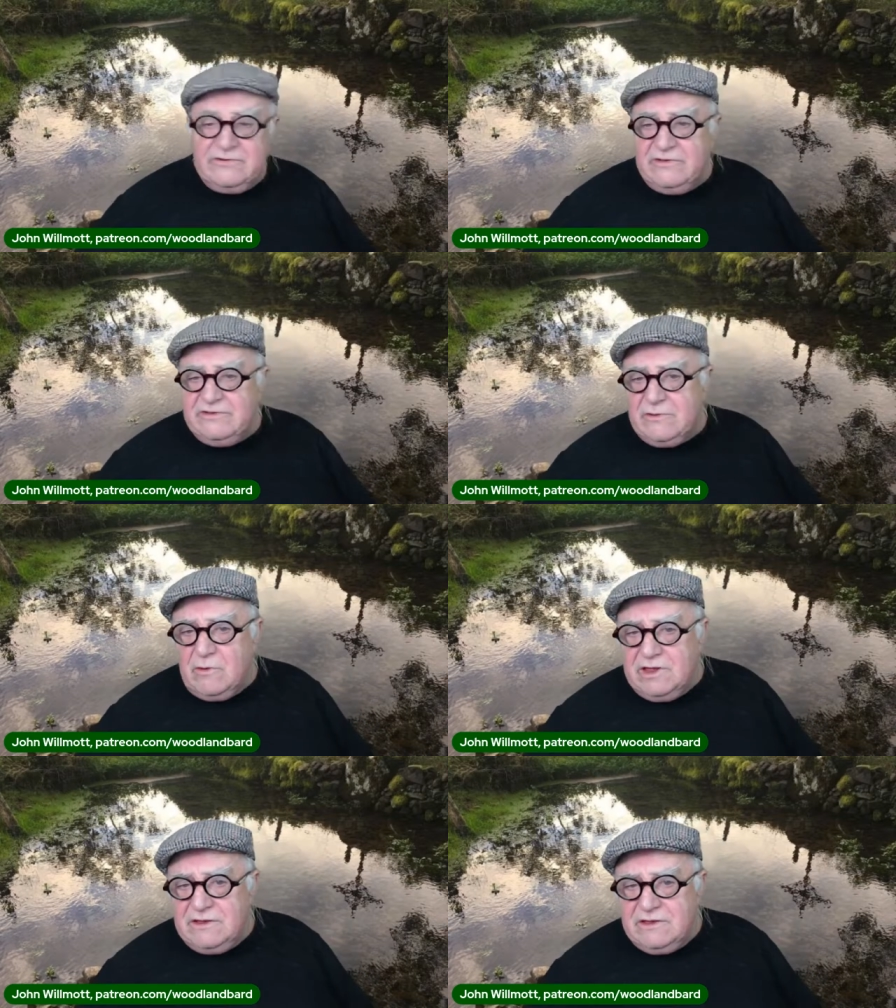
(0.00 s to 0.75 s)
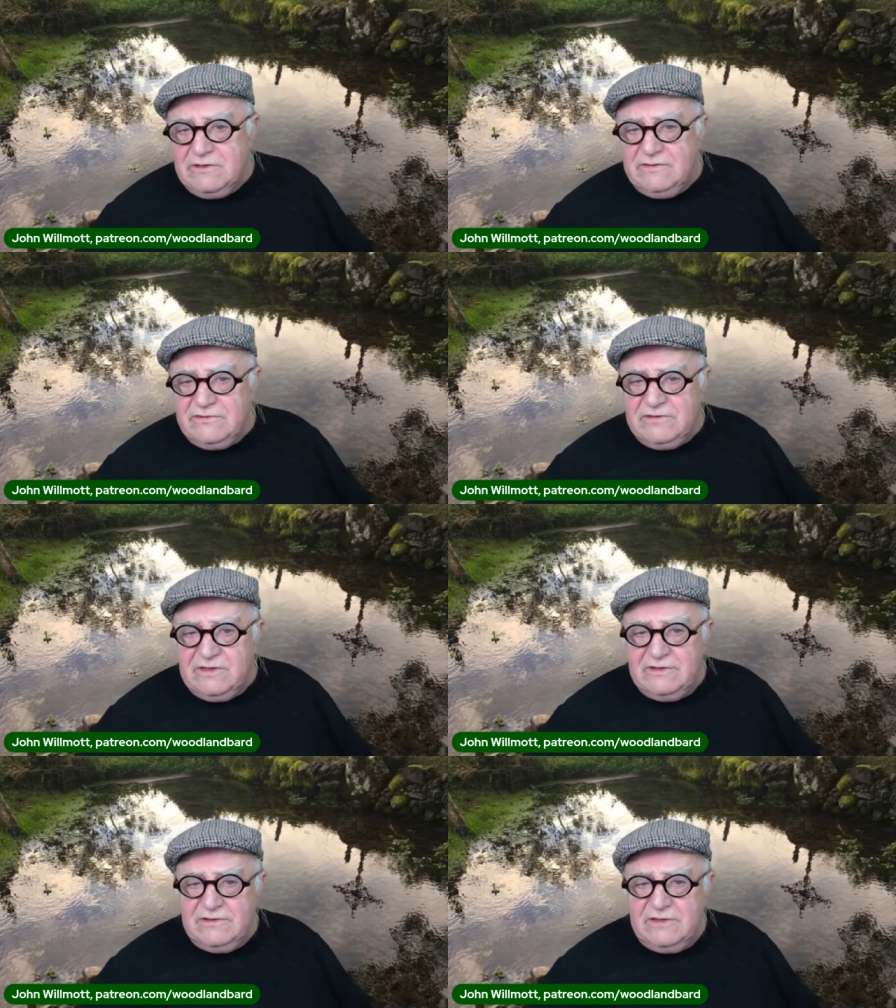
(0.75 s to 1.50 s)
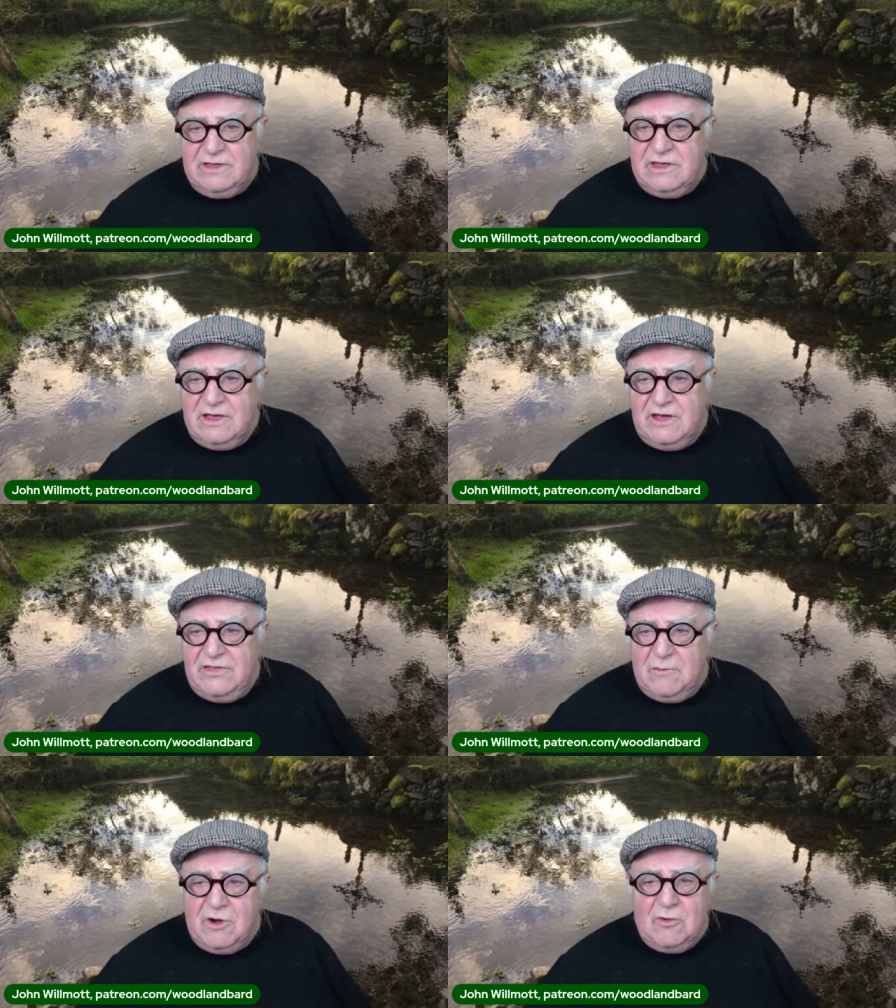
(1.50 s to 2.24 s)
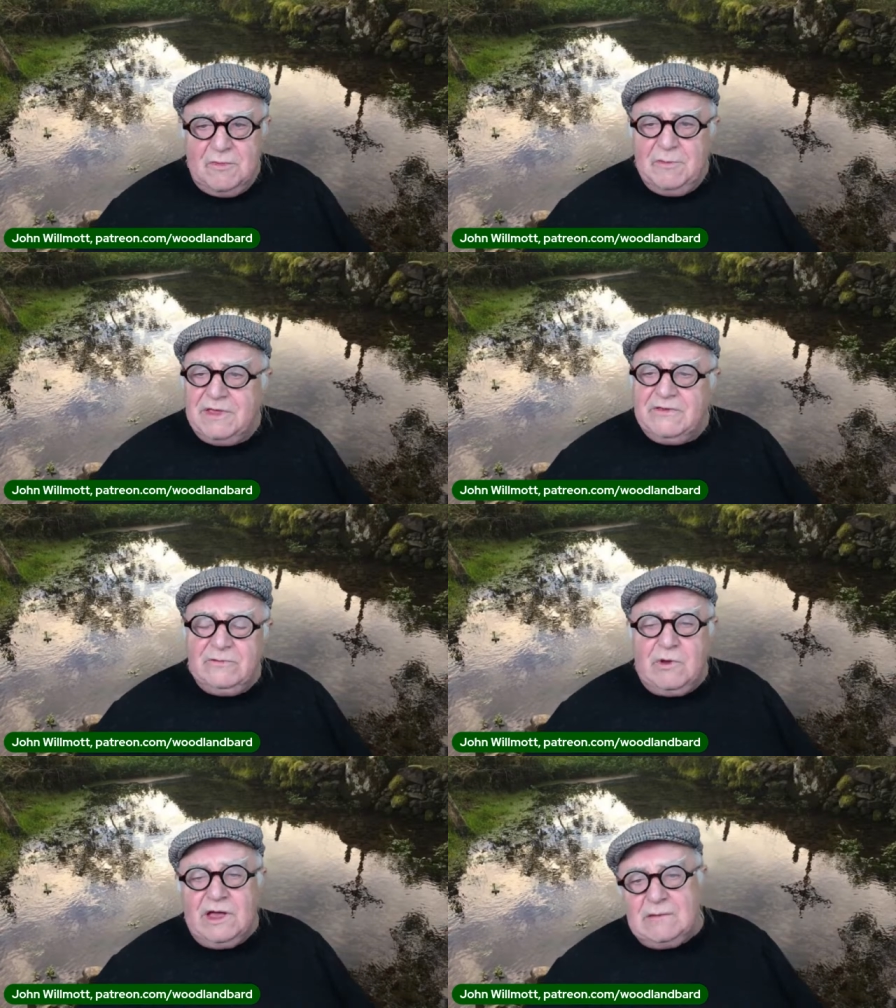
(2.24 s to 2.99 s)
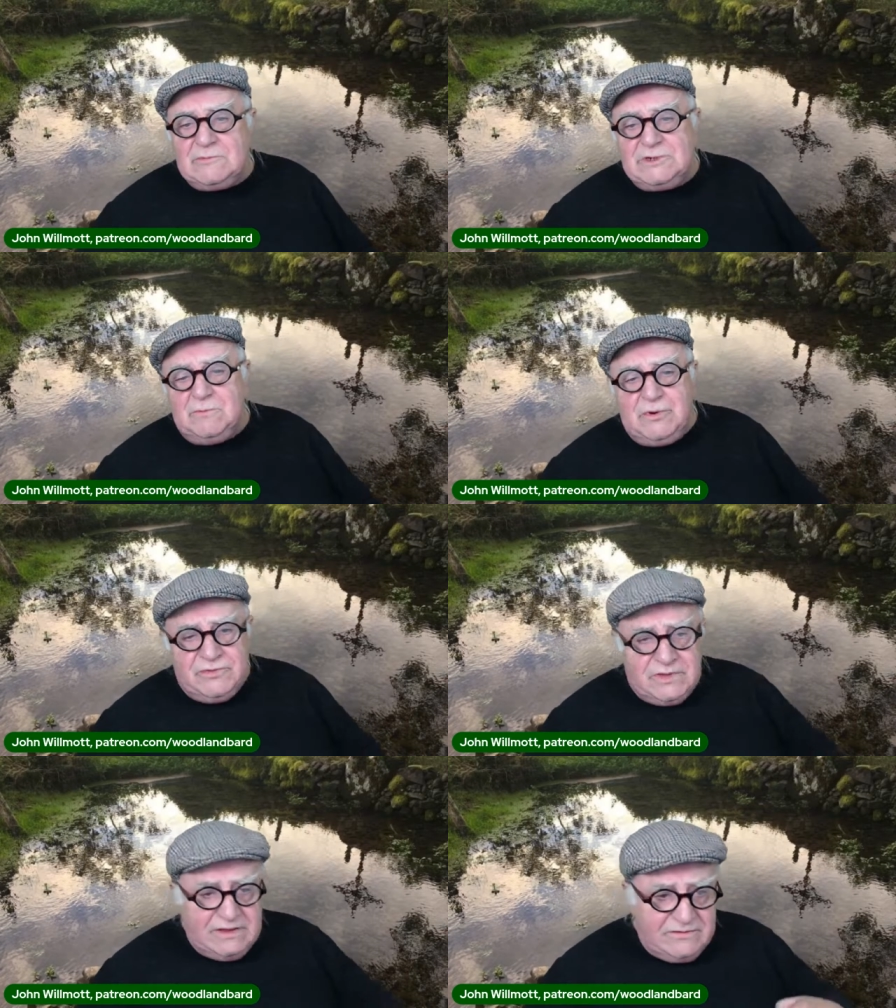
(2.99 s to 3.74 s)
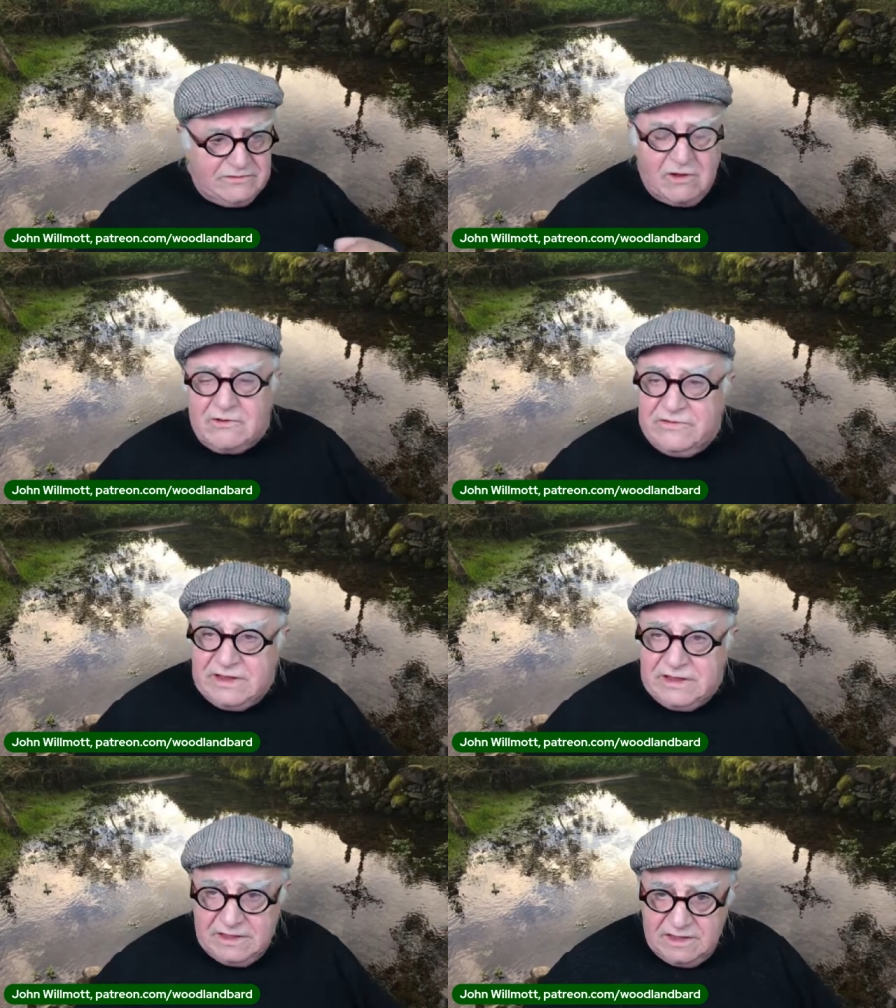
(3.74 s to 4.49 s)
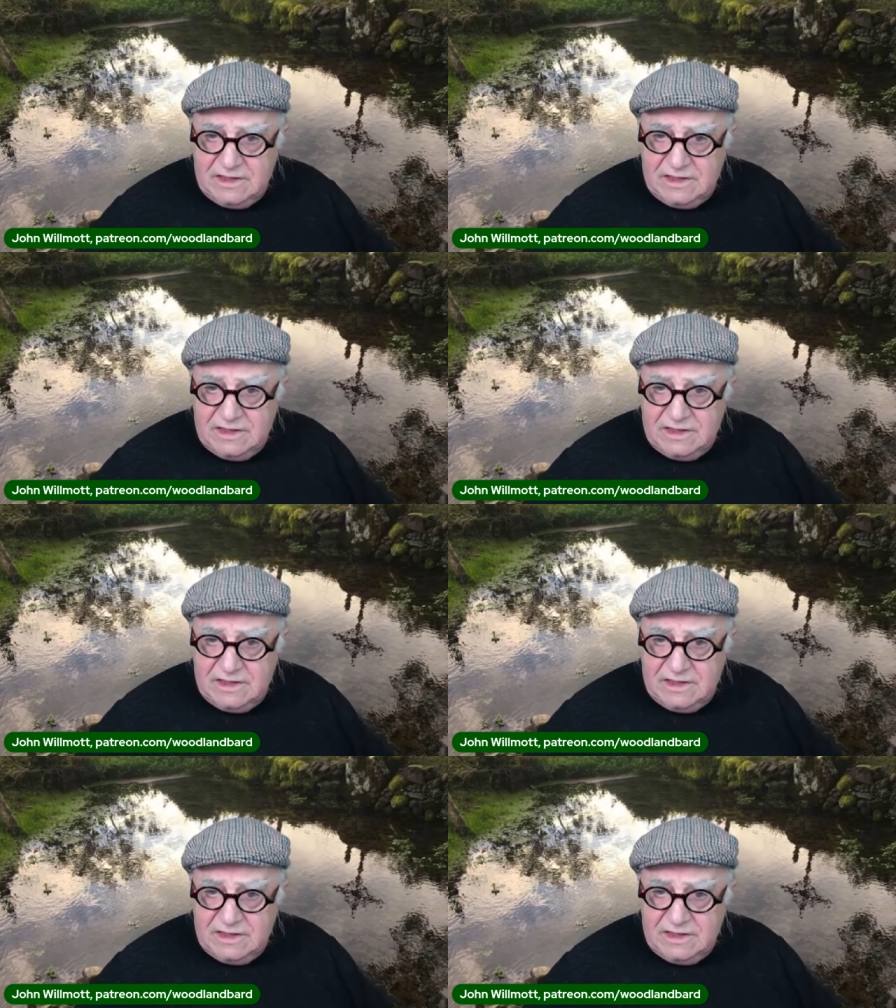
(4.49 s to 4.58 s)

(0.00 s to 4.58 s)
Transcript: So it's quite a concern at the moment, because what happens, you put these toxic